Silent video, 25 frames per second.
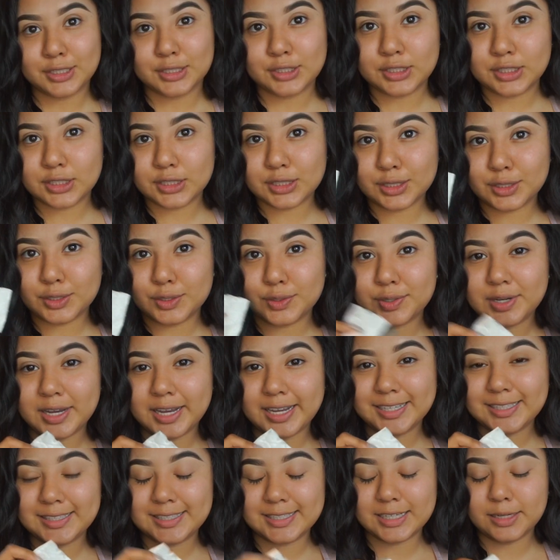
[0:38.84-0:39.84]
So
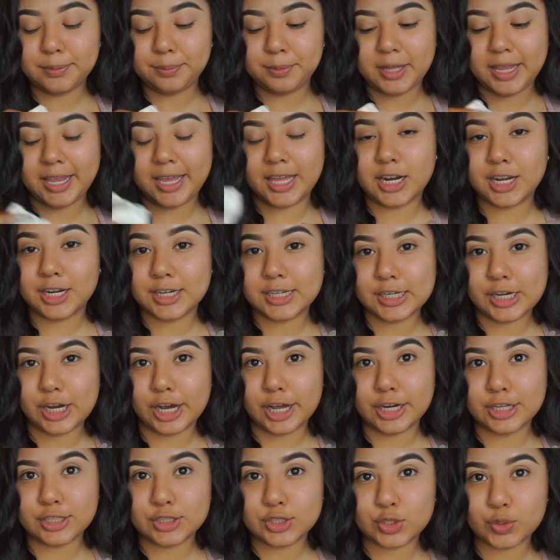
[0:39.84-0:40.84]
I did apply it on a
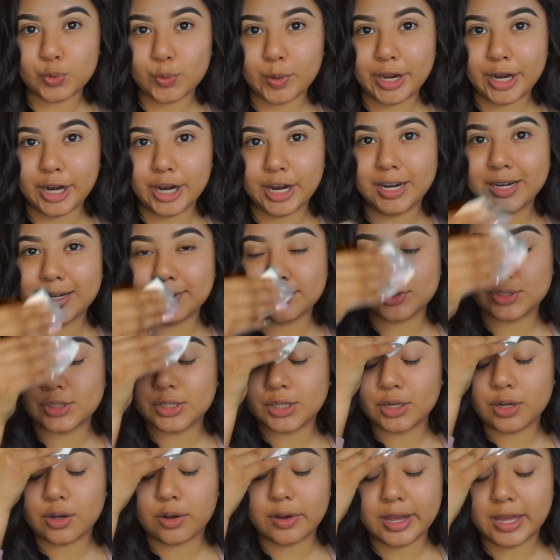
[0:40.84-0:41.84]
cotton square, and I'm just
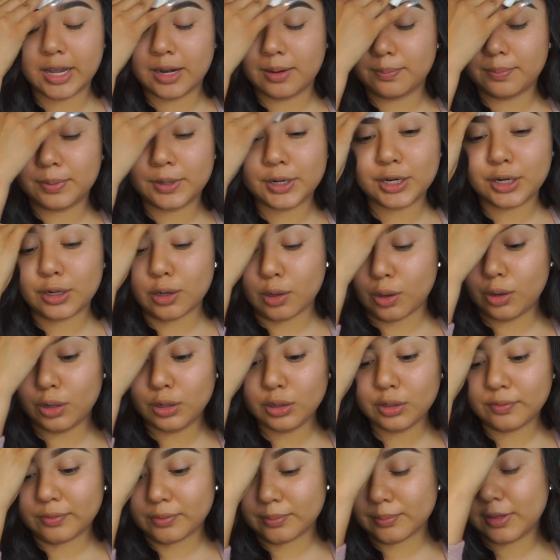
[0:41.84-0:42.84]
going to go ahead and put it
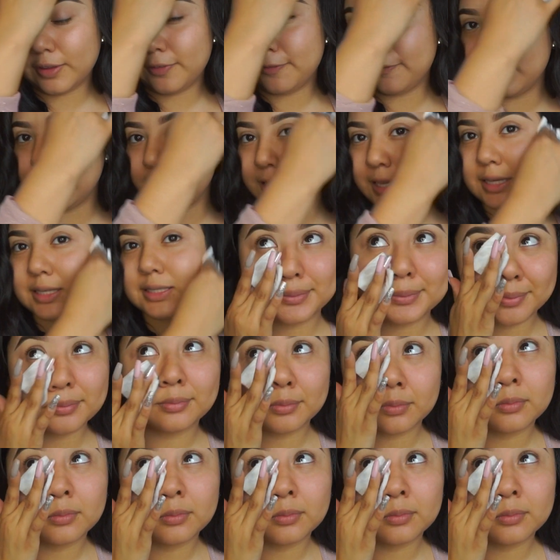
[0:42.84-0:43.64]
all over my face.